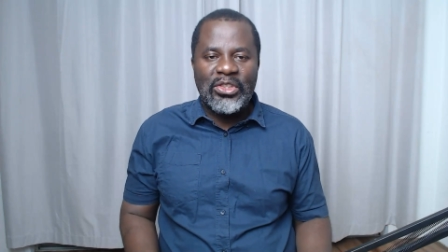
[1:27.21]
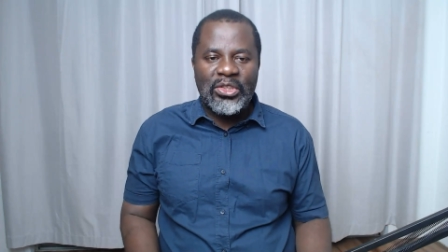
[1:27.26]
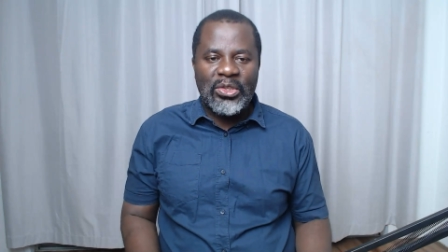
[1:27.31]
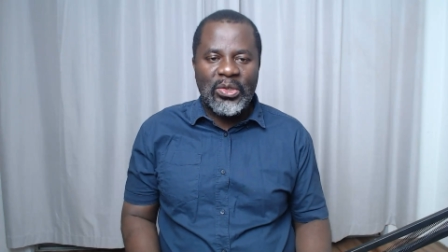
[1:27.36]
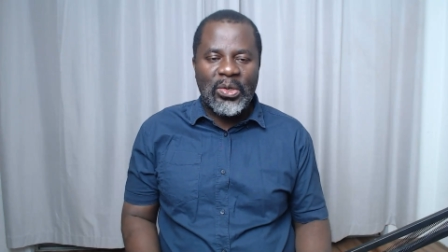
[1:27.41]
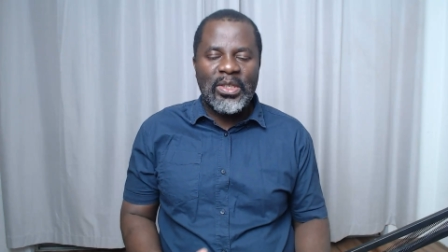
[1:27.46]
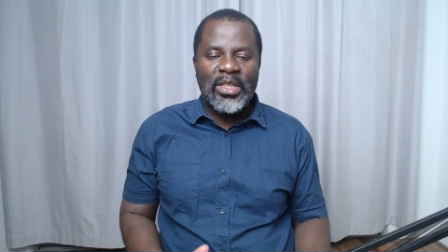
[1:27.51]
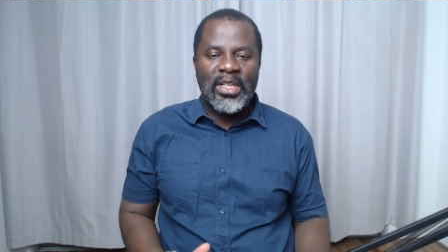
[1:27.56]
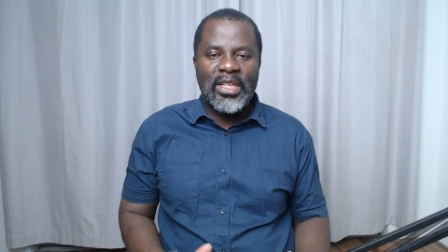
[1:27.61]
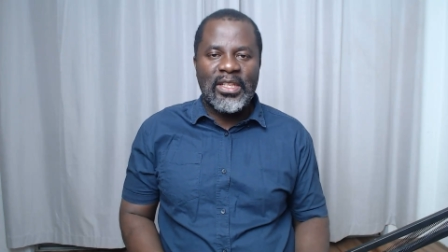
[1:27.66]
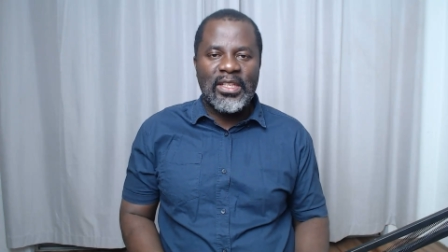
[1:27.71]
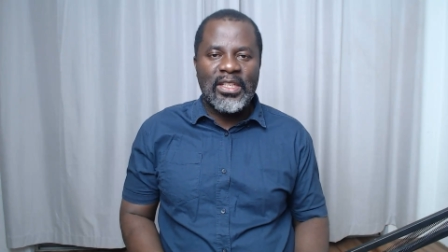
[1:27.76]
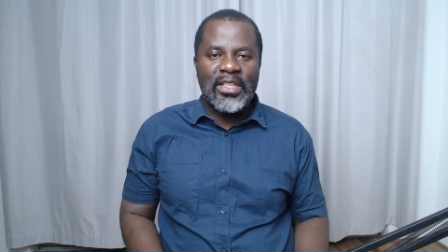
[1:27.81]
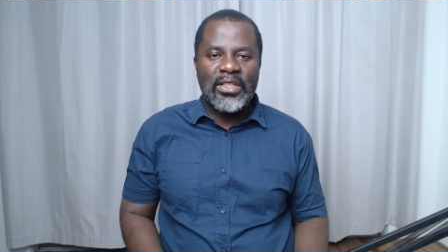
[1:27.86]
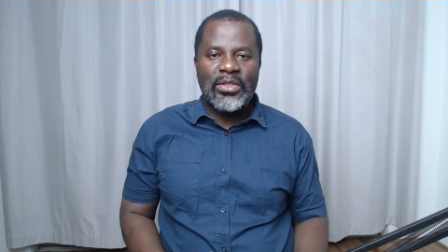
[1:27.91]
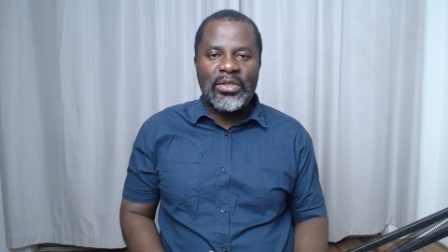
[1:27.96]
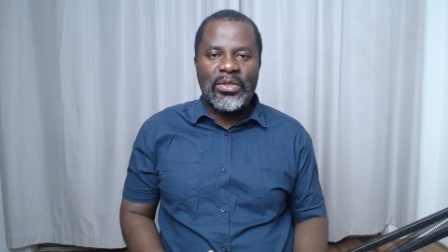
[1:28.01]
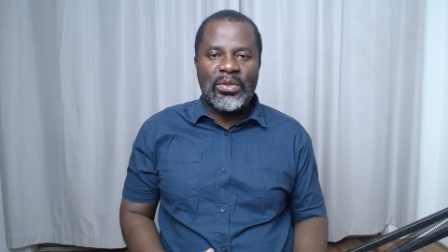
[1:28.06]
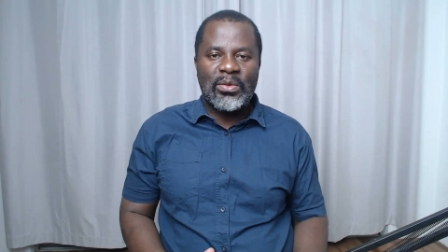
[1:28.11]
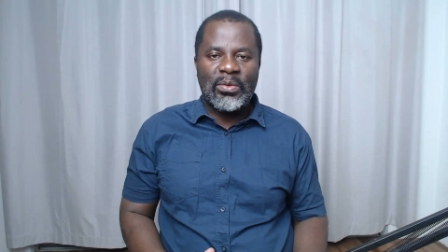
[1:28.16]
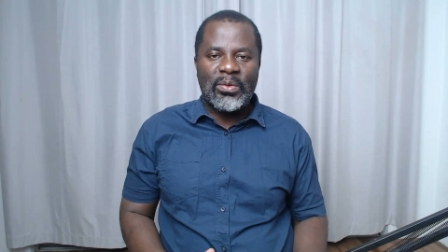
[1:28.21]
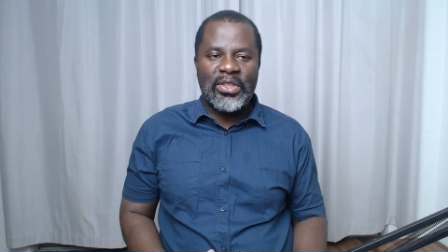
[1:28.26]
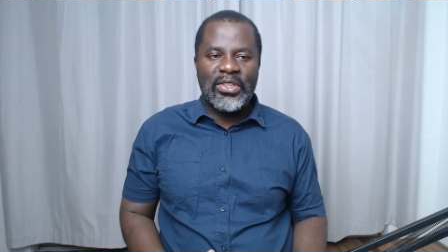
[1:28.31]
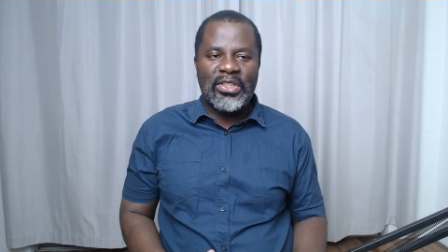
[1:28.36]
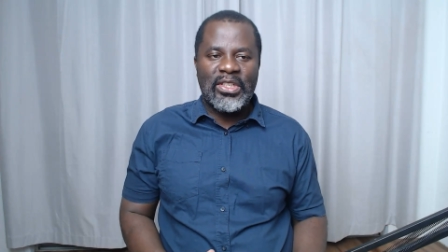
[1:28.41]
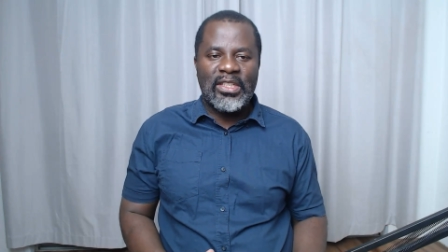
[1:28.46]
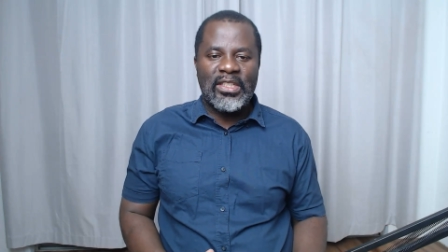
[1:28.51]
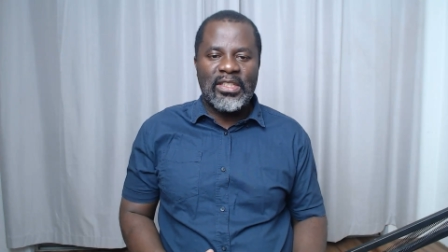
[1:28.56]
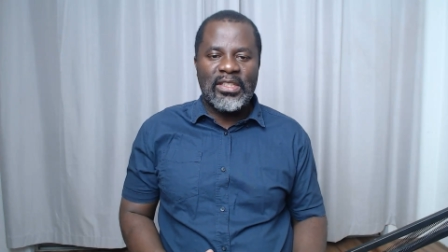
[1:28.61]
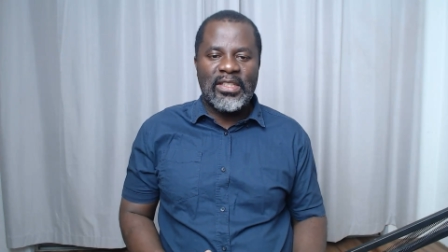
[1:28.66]
John in this
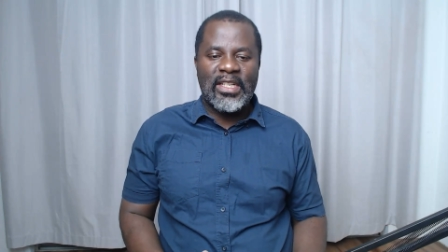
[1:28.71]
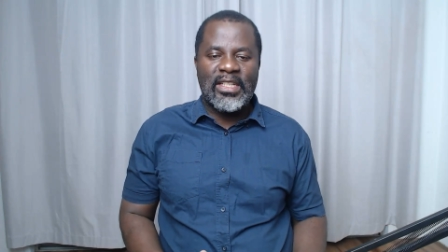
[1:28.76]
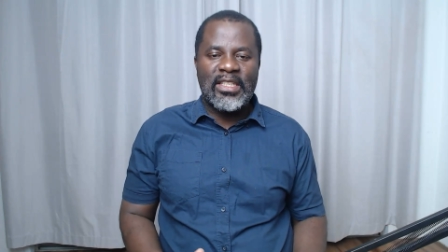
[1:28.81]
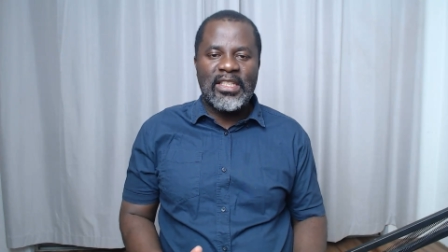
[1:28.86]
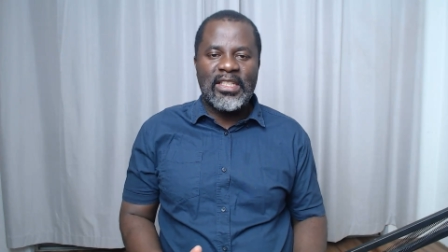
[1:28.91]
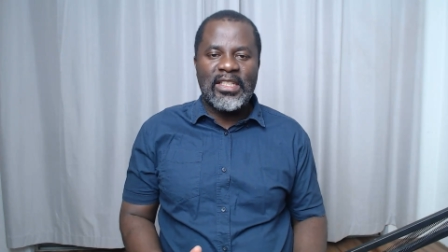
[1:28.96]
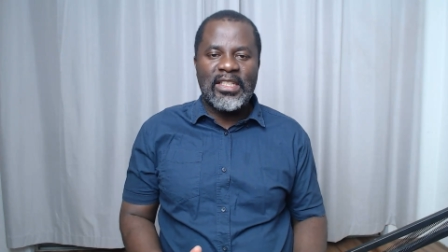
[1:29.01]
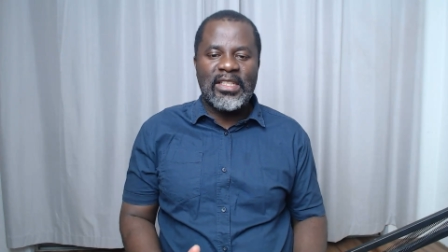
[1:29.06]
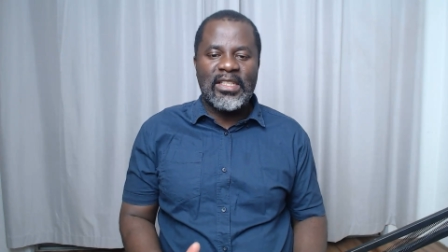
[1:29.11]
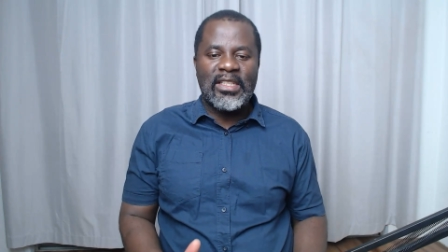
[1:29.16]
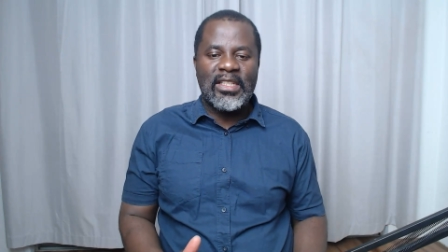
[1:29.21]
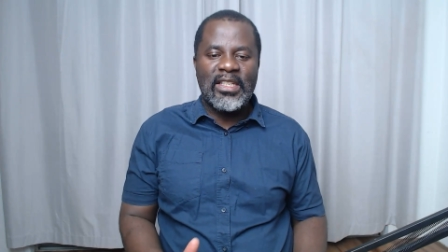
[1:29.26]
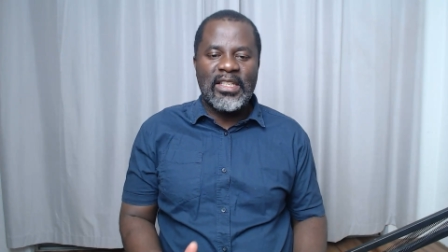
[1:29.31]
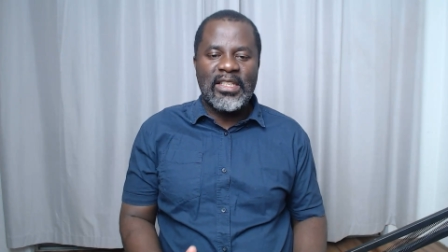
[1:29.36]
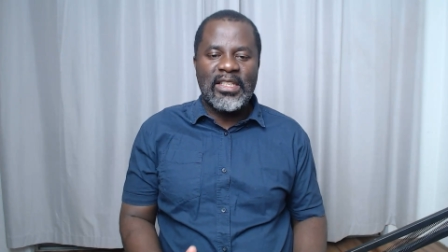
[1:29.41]
situation is that he